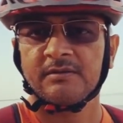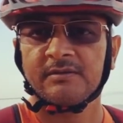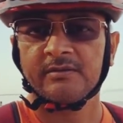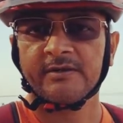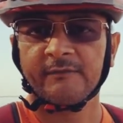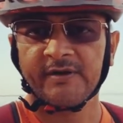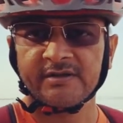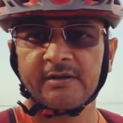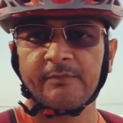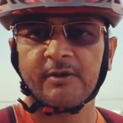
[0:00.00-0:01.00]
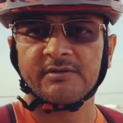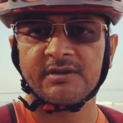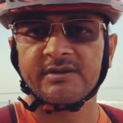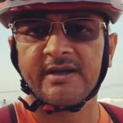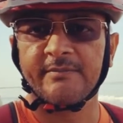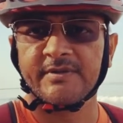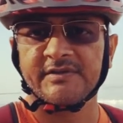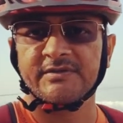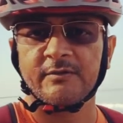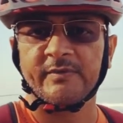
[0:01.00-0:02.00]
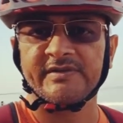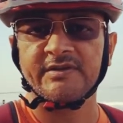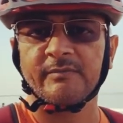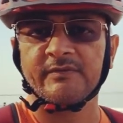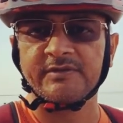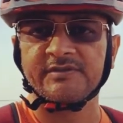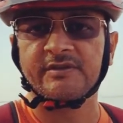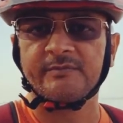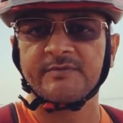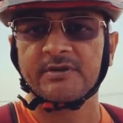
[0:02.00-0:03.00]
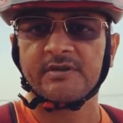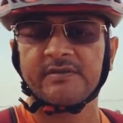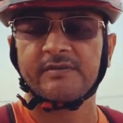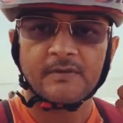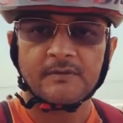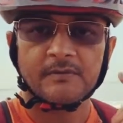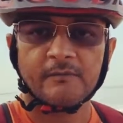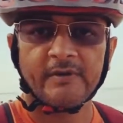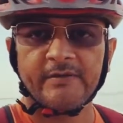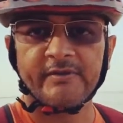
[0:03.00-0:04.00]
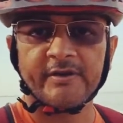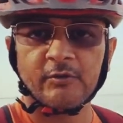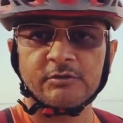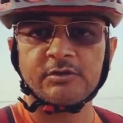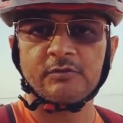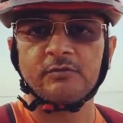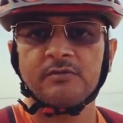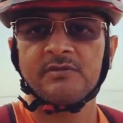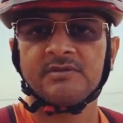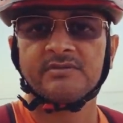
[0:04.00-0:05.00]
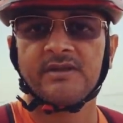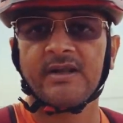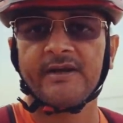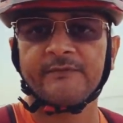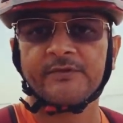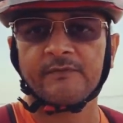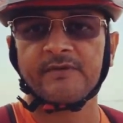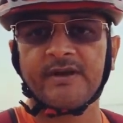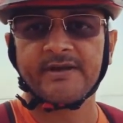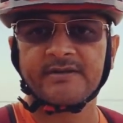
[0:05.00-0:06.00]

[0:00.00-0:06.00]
reflect upon the time tested wisdom of the scriptures, when we go through the lives of great